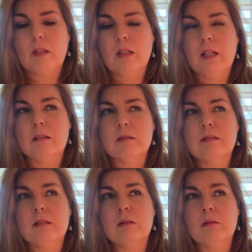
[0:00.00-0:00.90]
and
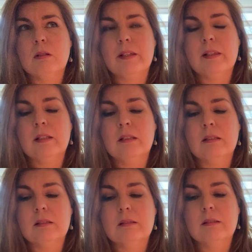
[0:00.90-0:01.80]
also, I
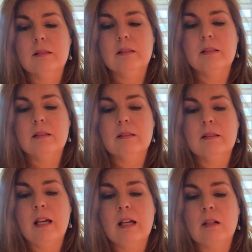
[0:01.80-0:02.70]
think
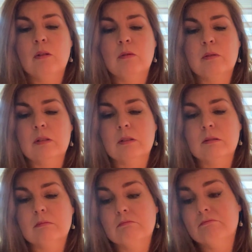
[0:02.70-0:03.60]
that
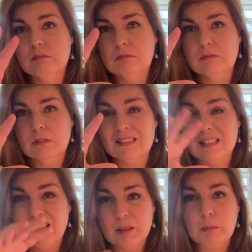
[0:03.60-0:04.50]
over the
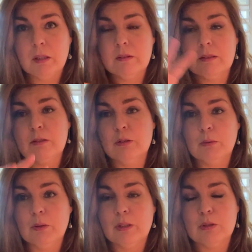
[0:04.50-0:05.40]
time of this new
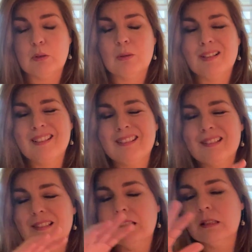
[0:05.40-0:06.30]
moon in
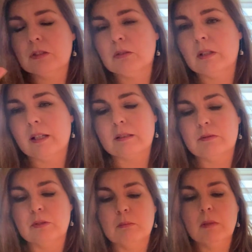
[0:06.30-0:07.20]
Taurus into the next
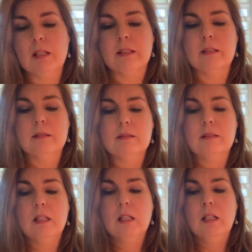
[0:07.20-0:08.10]
few months,
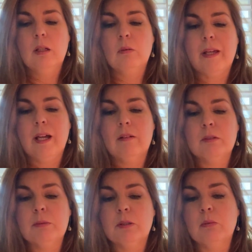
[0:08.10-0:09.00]
we have
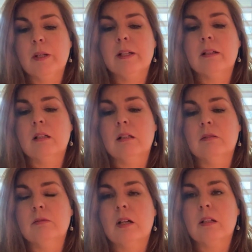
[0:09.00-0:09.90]
to be aware
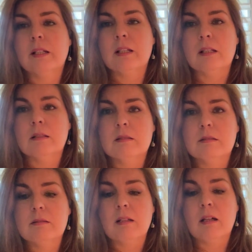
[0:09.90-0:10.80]
of not getting
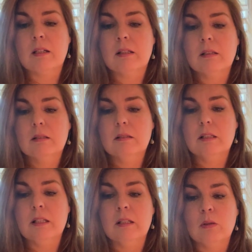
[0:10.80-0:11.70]
stuck
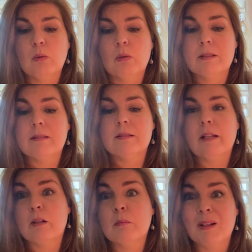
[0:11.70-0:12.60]
in or
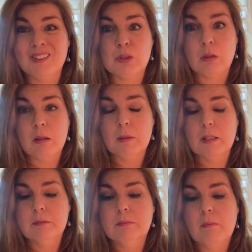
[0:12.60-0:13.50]
ensnared by trauma.